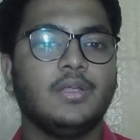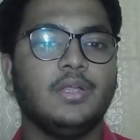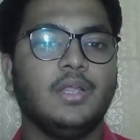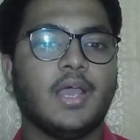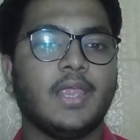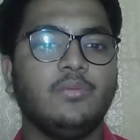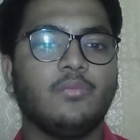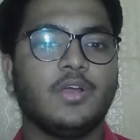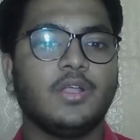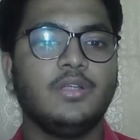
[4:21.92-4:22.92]

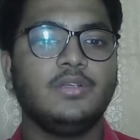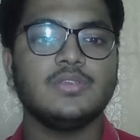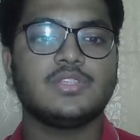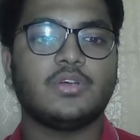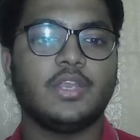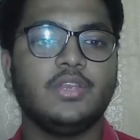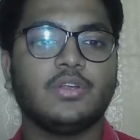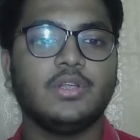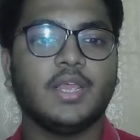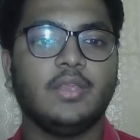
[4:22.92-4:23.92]
nine one sorry
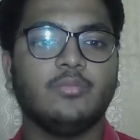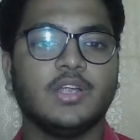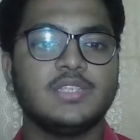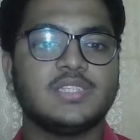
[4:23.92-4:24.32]
not nine one